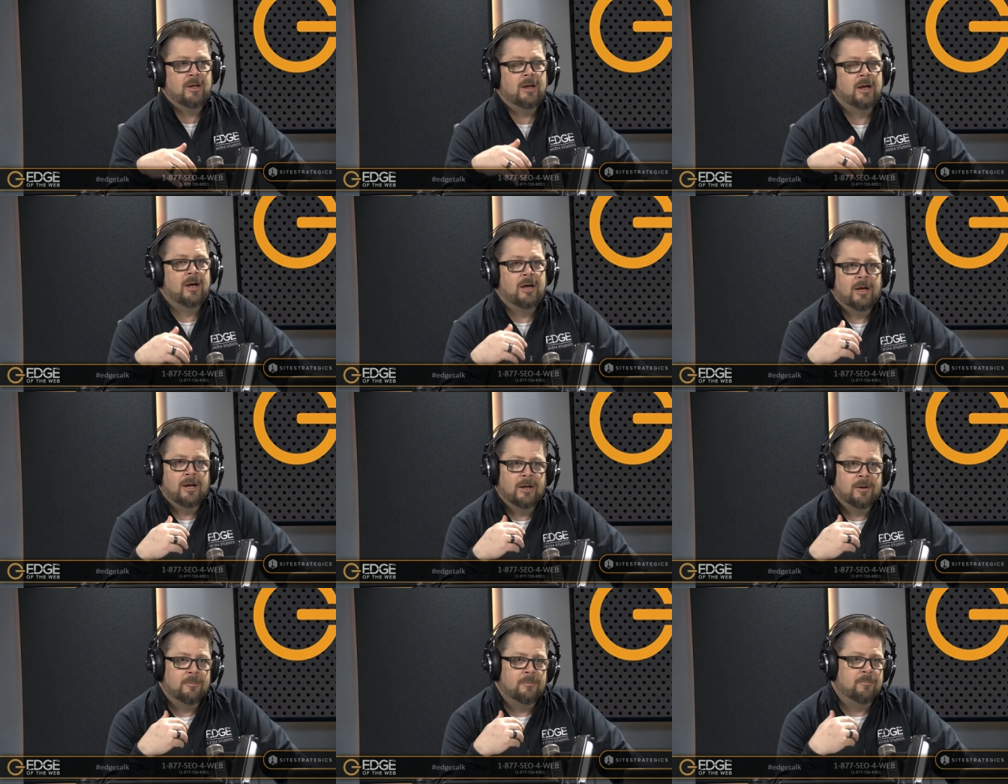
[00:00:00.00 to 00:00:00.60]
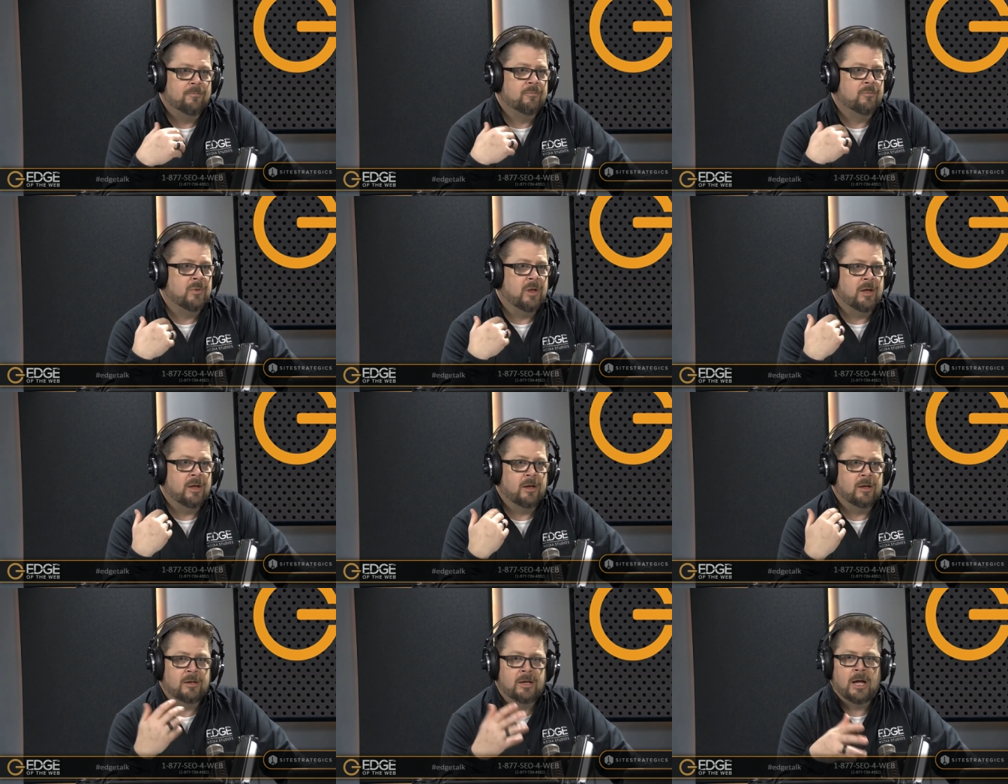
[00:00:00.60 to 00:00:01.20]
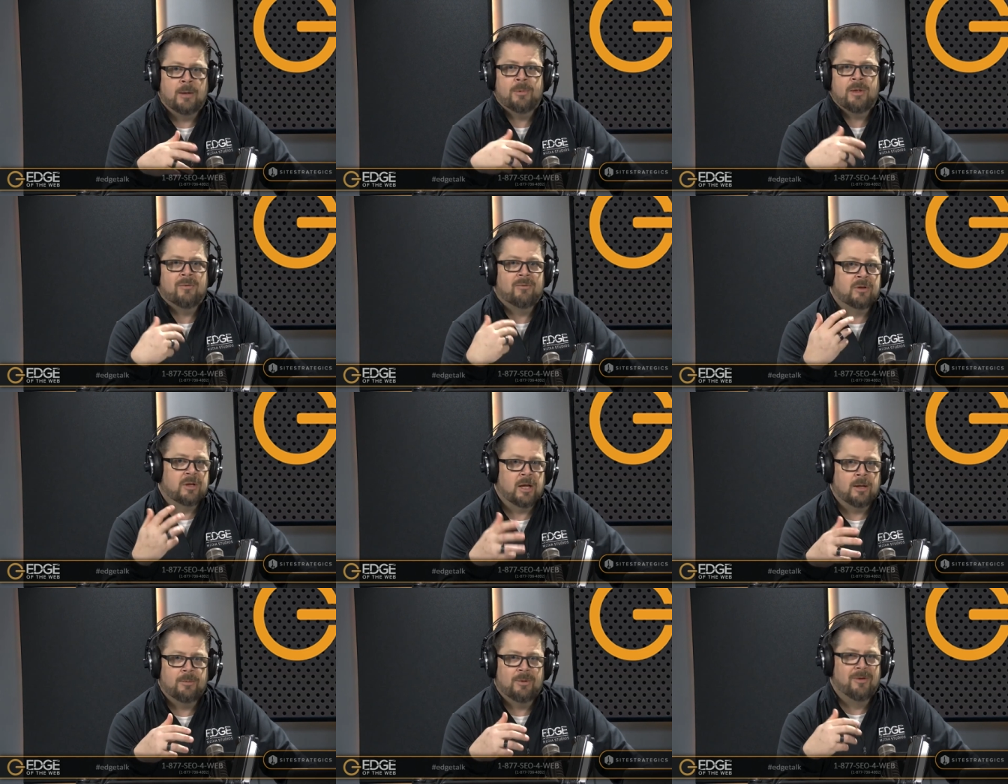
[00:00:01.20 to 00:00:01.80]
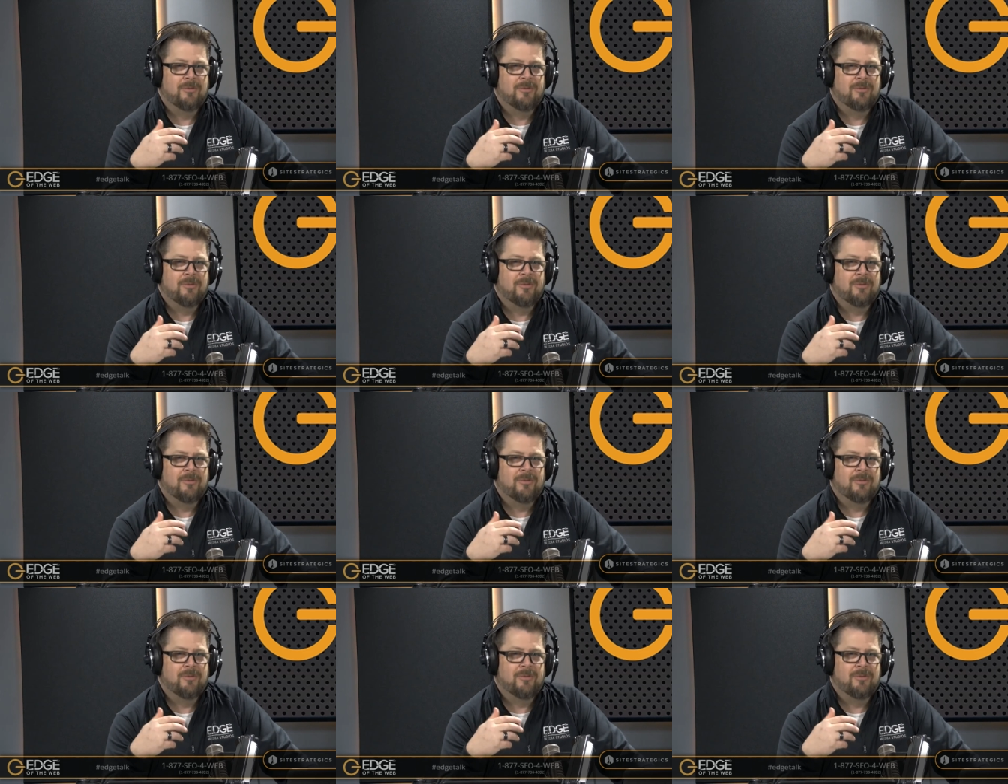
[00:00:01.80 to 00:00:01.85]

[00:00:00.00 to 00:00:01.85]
um, a copy of a copy